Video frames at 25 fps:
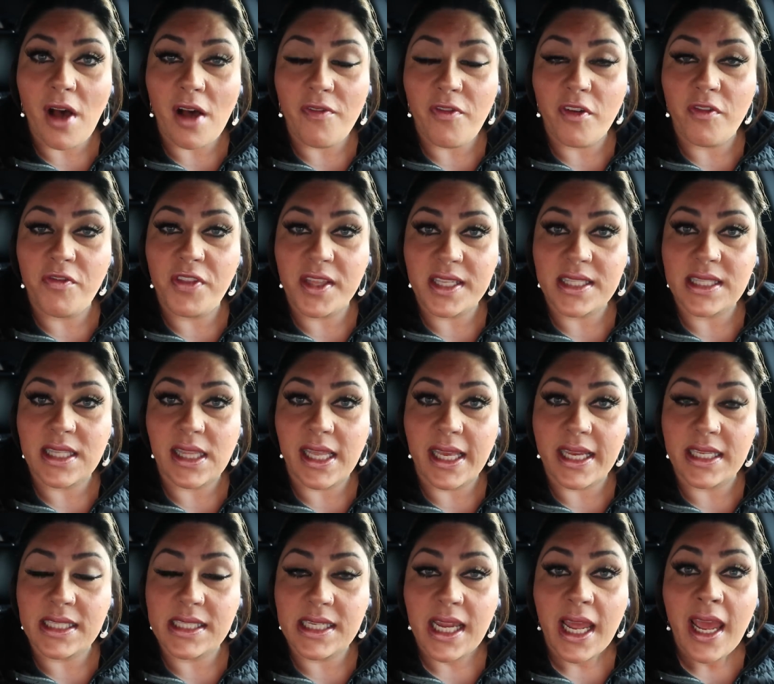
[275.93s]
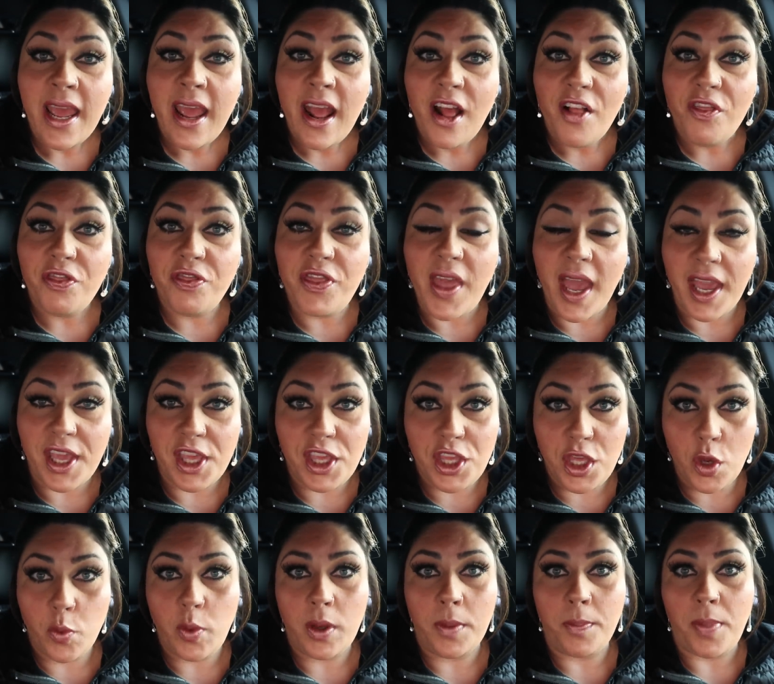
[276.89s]
off of this list that
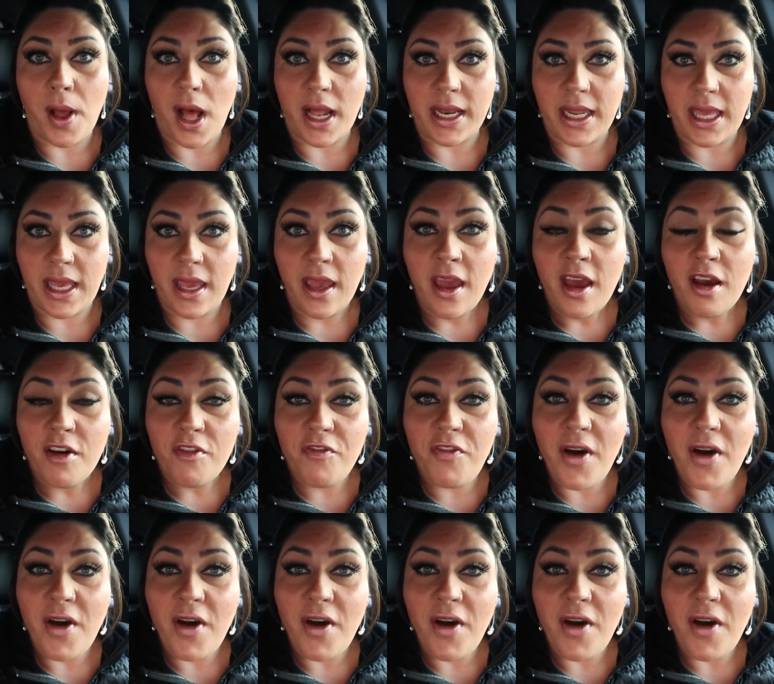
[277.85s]
you embody,